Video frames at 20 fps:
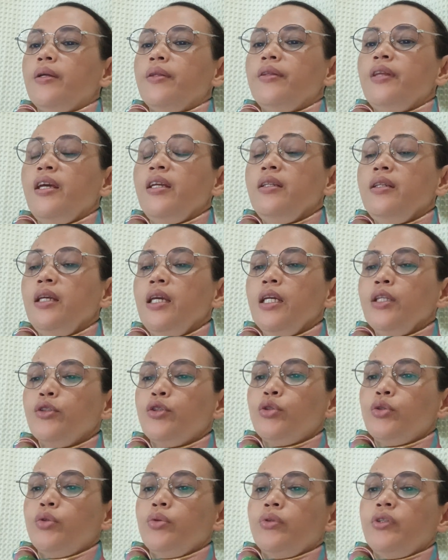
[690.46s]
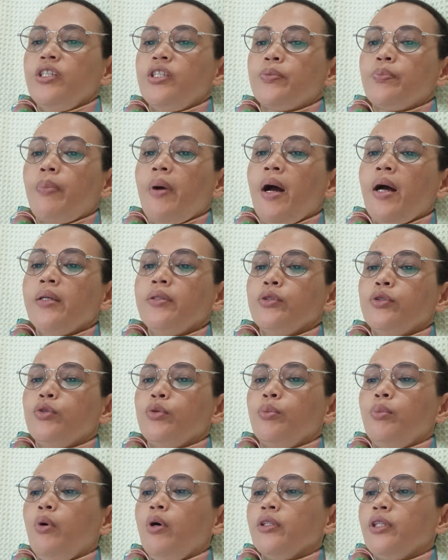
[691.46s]
they need to respond
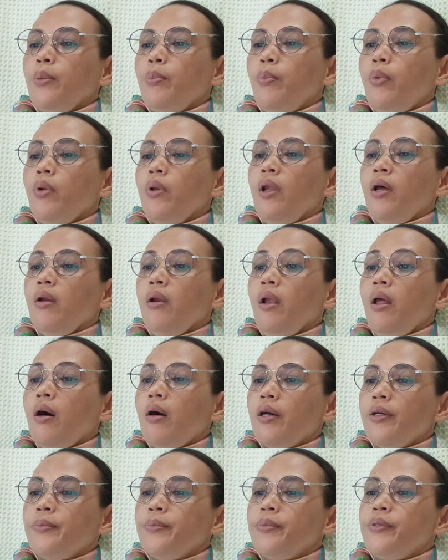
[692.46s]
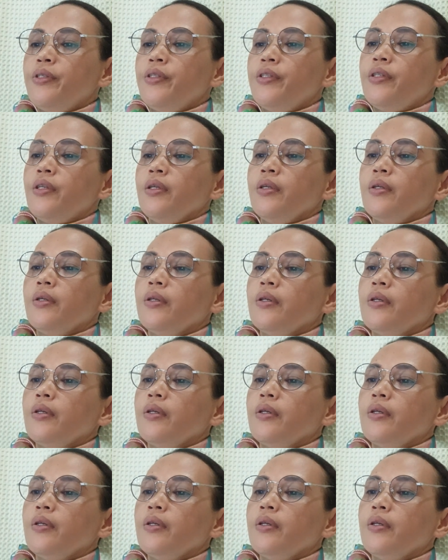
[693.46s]
to multiple alarms